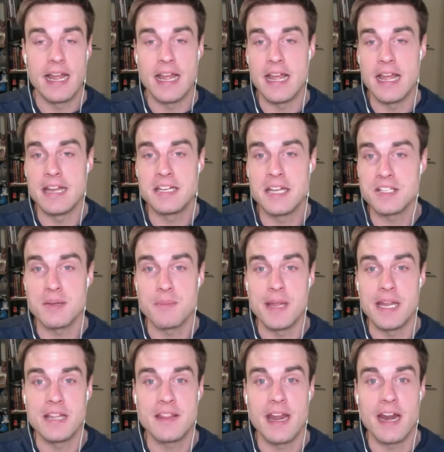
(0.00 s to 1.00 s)
It doesn't
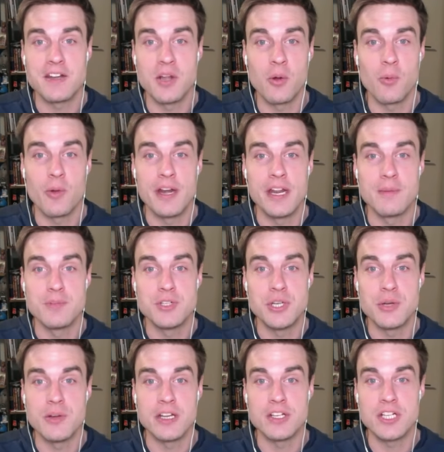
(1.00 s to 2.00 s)
mean that I don't want him
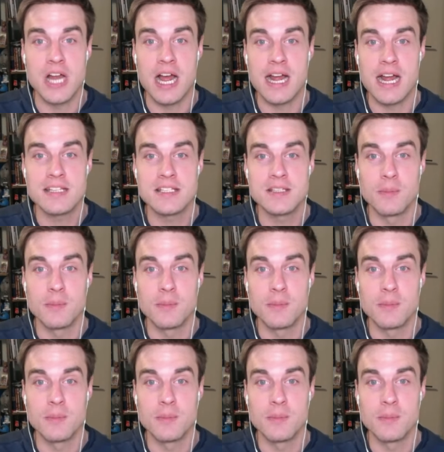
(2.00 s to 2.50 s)
shooting shots,